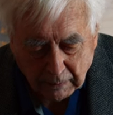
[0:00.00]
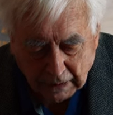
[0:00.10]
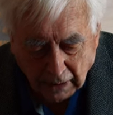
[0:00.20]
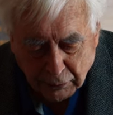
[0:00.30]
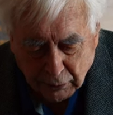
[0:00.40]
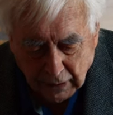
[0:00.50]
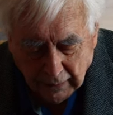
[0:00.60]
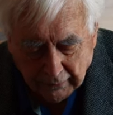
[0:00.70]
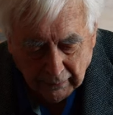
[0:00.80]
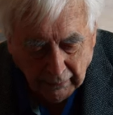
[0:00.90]
country,
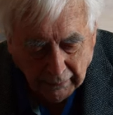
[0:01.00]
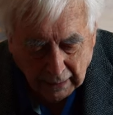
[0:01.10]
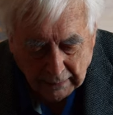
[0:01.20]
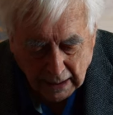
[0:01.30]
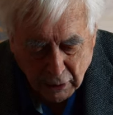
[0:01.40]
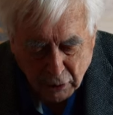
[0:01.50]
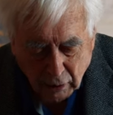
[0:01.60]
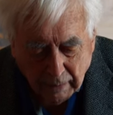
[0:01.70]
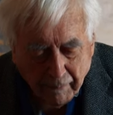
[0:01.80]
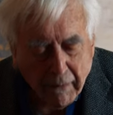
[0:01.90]
the
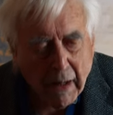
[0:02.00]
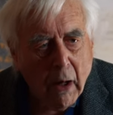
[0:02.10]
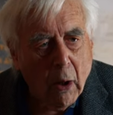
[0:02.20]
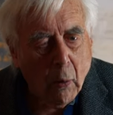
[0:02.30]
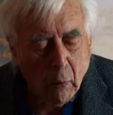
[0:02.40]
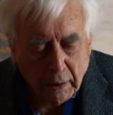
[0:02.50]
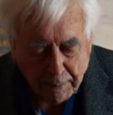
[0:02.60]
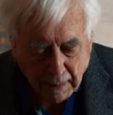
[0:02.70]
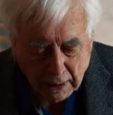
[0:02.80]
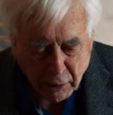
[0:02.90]
nation, was
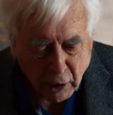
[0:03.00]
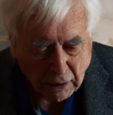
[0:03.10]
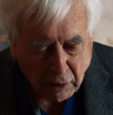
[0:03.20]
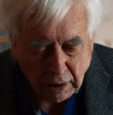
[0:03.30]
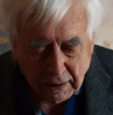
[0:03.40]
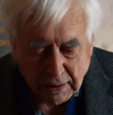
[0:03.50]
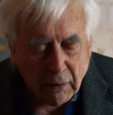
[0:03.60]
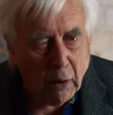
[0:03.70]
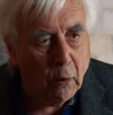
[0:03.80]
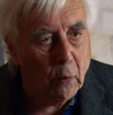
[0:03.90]
by judges
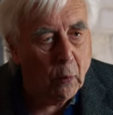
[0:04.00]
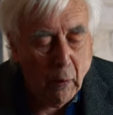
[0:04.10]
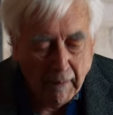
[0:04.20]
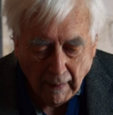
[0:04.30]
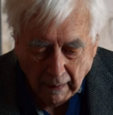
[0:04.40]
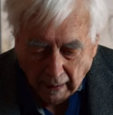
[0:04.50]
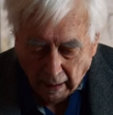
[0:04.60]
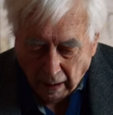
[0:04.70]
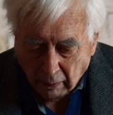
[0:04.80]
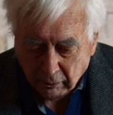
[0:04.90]
who
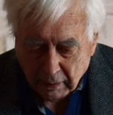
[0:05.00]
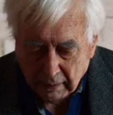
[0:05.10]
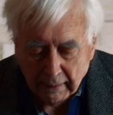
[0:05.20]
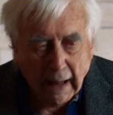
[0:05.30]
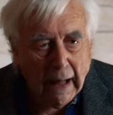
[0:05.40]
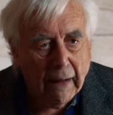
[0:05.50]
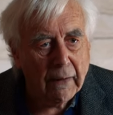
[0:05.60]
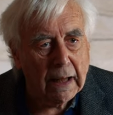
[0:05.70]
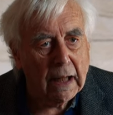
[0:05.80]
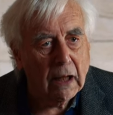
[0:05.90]
didn't have
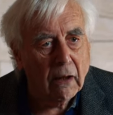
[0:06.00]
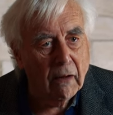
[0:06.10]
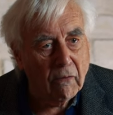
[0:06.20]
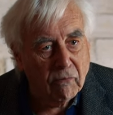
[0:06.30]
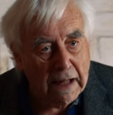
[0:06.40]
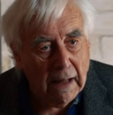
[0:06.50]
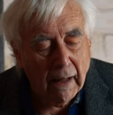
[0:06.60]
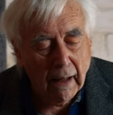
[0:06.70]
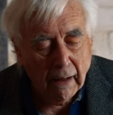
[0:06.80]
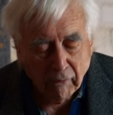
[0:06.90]
any
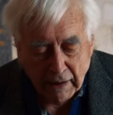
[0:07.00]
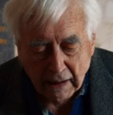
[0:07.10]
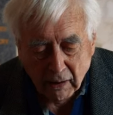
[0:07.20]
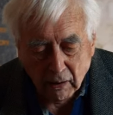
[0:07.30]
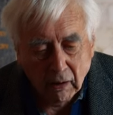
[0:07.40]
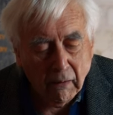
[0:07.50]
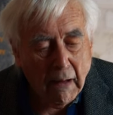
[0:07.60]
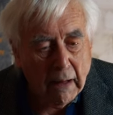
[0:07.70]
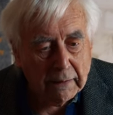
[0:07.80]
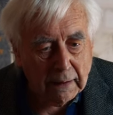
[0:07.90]
regal,
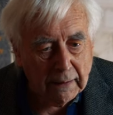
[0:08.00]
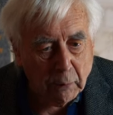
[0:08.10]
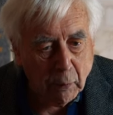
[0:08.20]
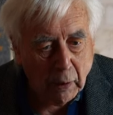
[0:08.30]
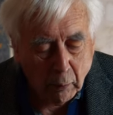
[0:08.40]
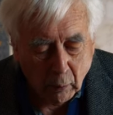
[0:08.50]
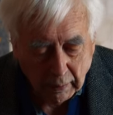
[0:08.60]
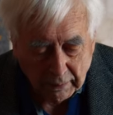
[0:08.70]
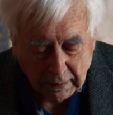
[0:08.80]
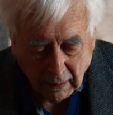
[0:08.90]

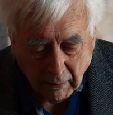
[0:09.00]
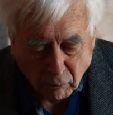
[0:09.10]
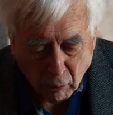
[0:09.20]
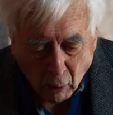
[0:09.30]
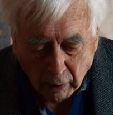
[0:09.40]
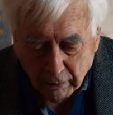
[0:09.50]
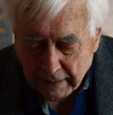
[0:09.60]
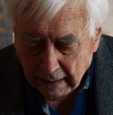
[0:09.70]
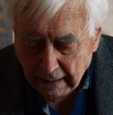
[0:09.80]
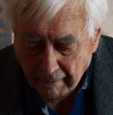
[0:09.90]
weren't
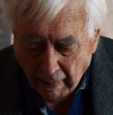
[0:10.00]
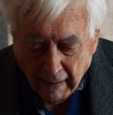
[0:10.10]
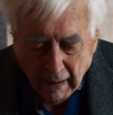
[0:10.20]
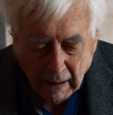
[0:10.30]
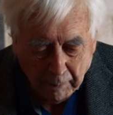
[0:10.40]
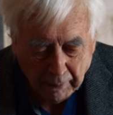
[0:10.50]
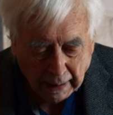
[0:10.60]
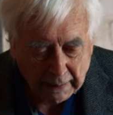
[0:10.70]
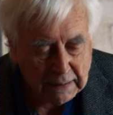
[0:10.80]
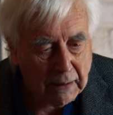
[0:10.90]
royalty,
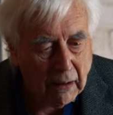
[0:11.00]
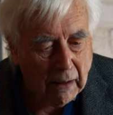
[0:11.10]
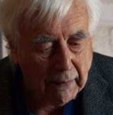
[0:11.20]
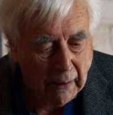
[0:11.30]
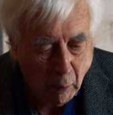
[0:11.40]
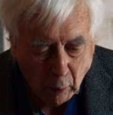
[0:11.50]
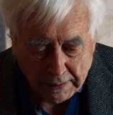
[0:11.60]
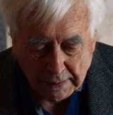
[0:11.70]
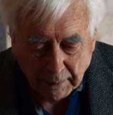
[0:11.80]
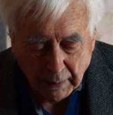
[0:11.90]
but in their
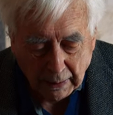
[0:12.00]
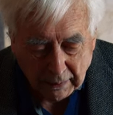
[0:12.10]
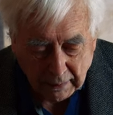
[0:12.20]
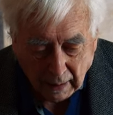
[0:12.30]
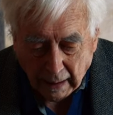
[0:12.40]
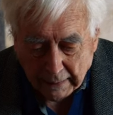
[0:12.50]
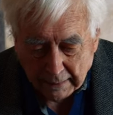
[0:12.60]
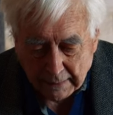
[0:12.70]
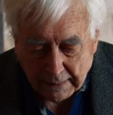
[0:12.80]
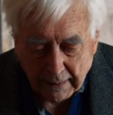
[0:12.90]
wisdom and
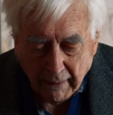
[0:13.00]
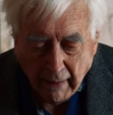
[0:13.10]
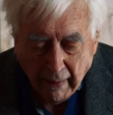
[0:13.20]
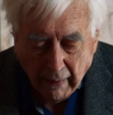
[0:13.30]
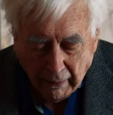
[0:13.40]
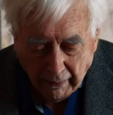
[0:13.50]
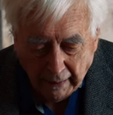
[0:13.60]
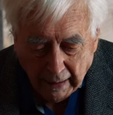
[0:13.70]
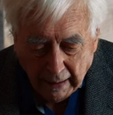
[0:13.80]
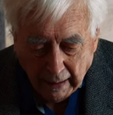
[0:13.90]
guidance,
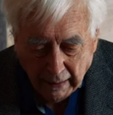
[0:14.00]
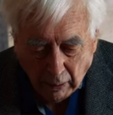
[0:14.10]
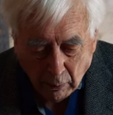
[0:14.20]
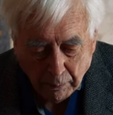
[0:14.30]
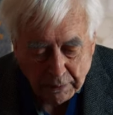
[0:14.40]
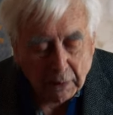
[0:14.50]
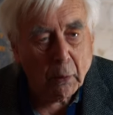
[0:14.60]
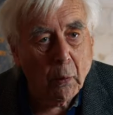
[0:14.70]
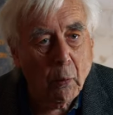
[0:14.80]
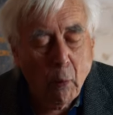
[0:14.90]
they hoped
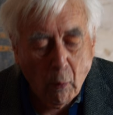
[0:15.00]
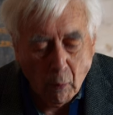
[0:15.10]
to